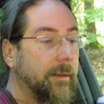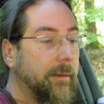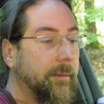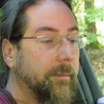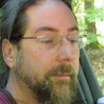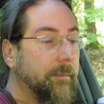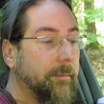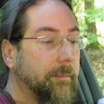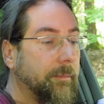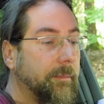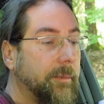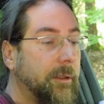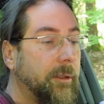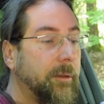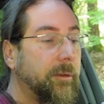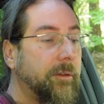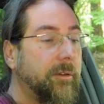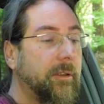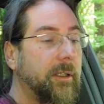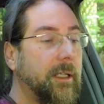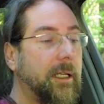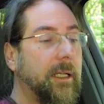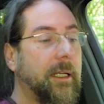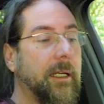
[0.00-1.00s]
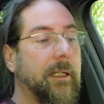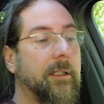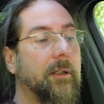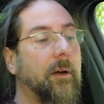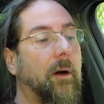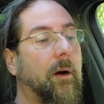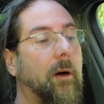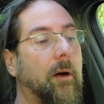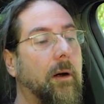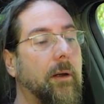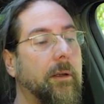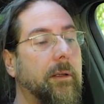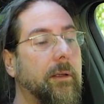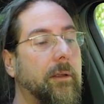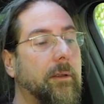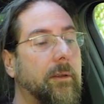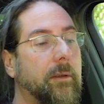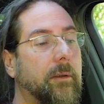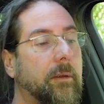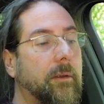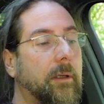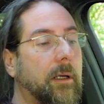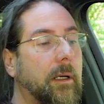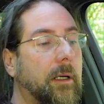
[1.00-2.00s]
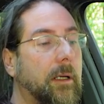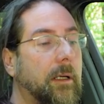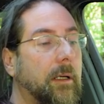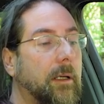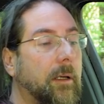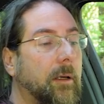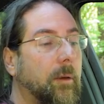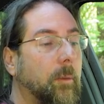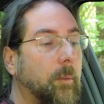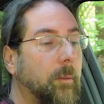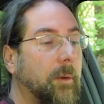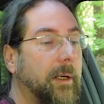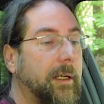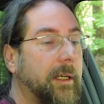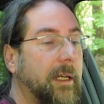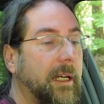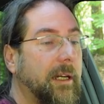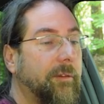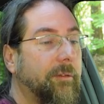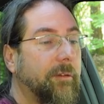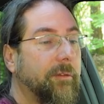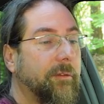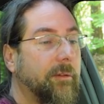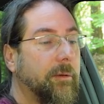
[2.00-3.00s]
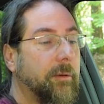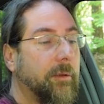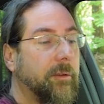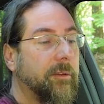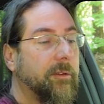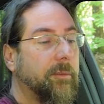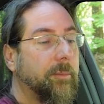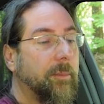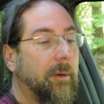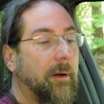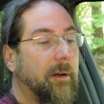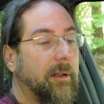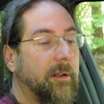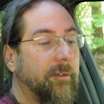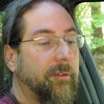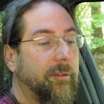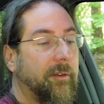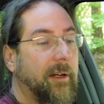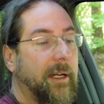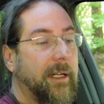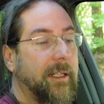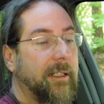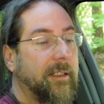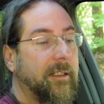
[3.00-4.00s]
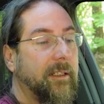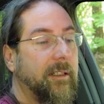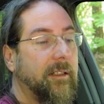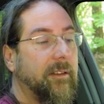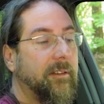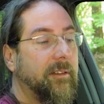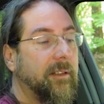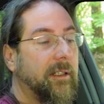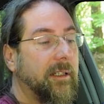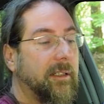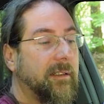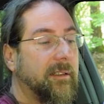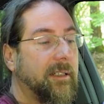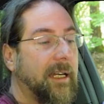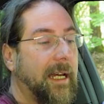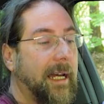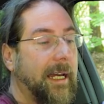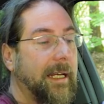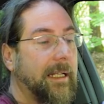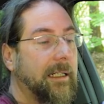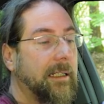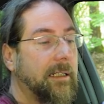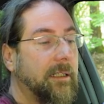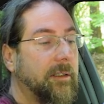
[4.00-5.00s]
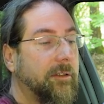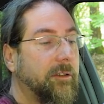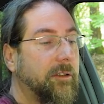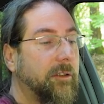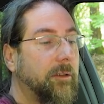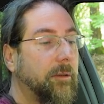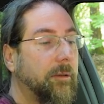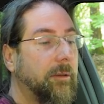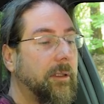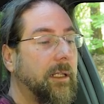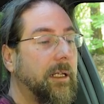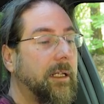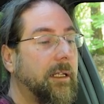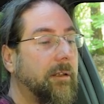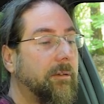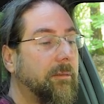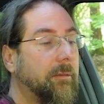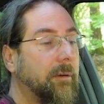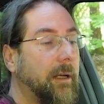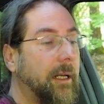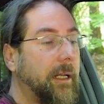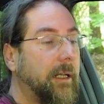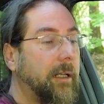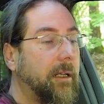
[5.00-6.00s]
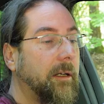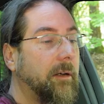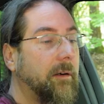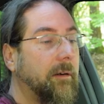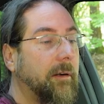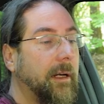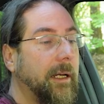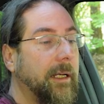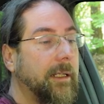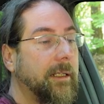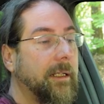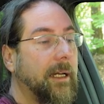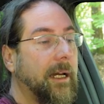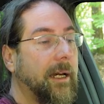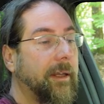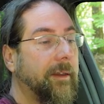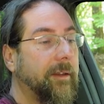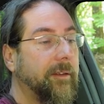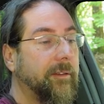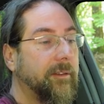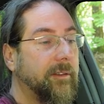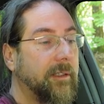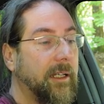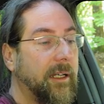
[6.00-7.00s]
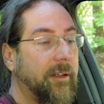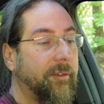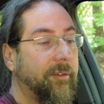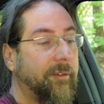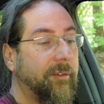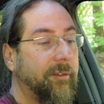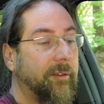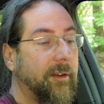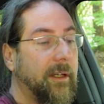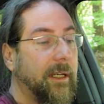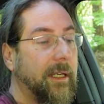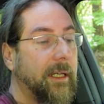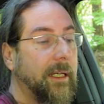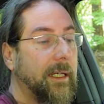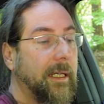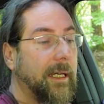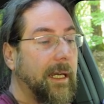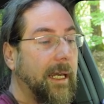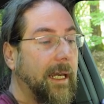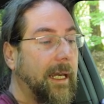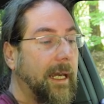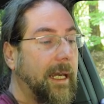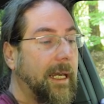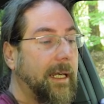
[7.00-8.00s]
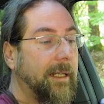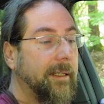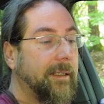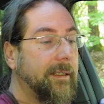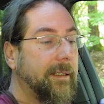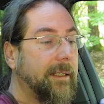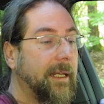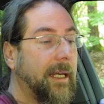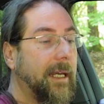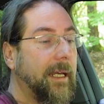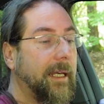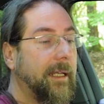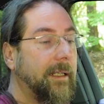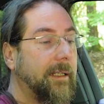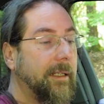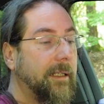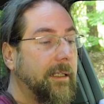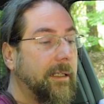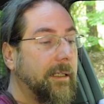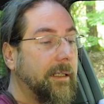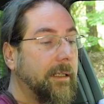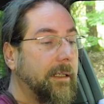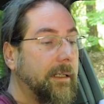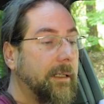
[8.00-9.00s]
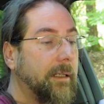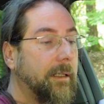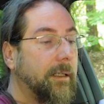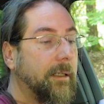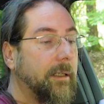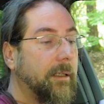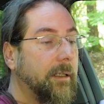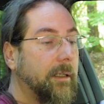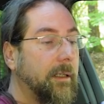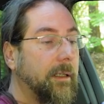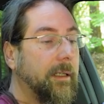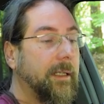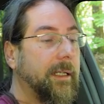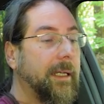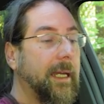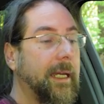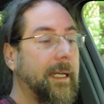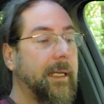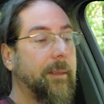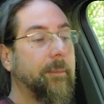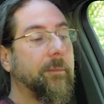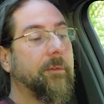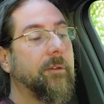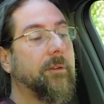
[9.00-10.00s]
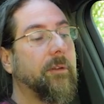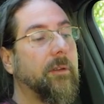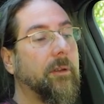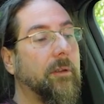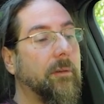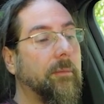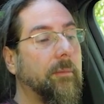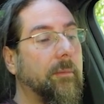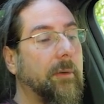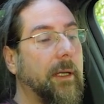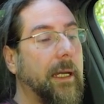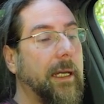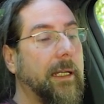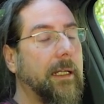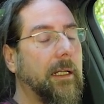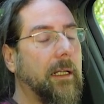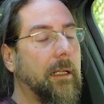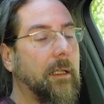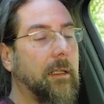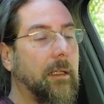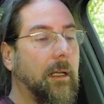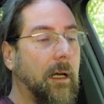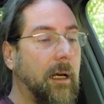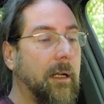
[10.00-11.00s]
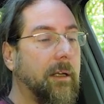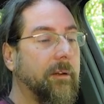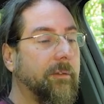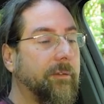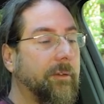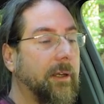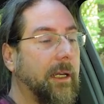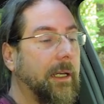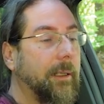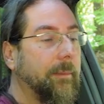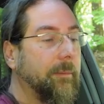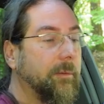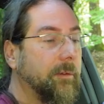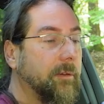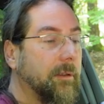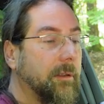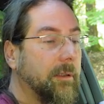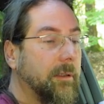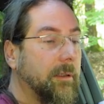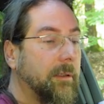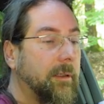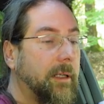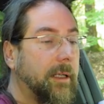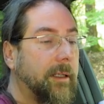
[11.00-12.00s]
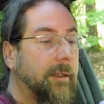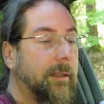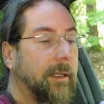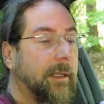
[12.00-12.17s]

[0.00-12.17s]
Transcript: music and audio, where you have of course Spotify, Deezer, Tidal, TuneIn, radio and other stuff. And then games, and a lot of games. Look at